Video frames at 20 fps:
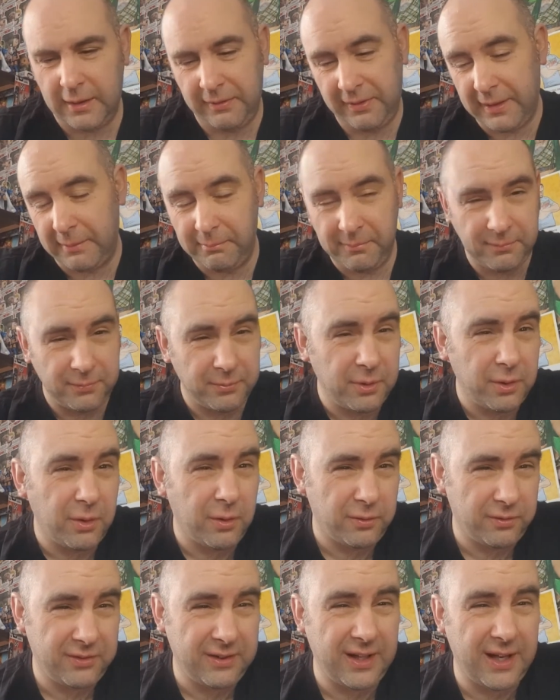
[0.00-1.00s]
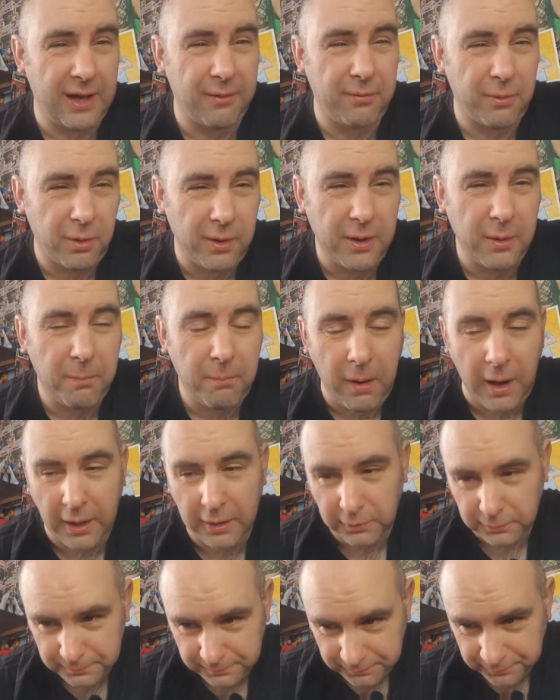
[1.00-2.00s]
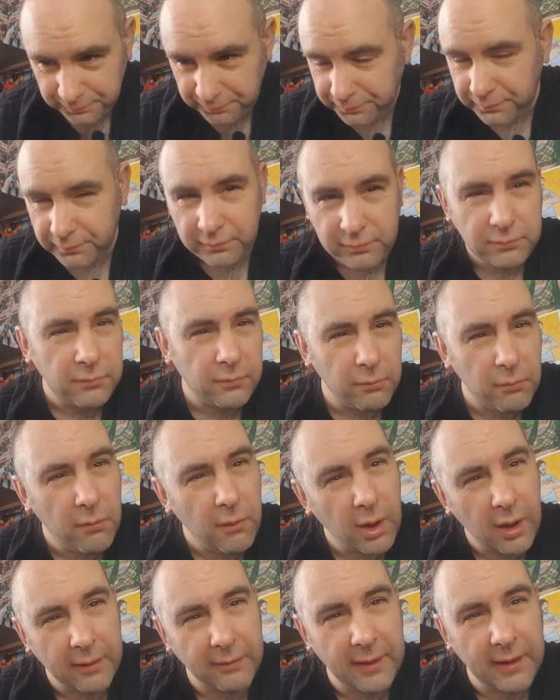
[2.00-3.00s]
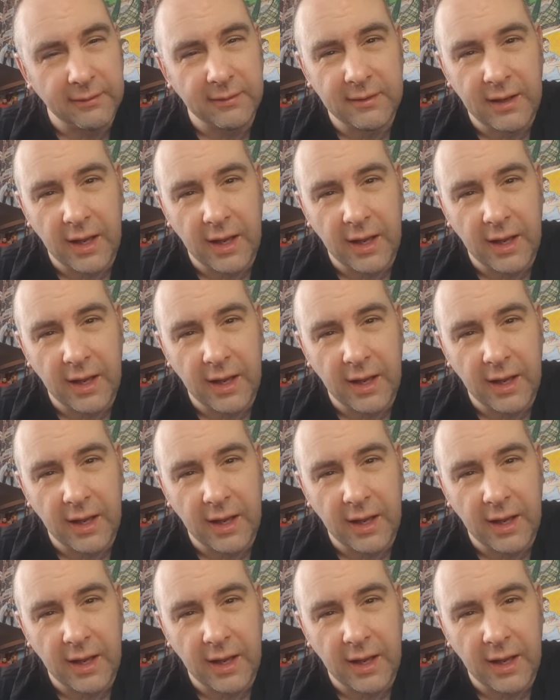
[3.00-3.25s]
them together in a pile and then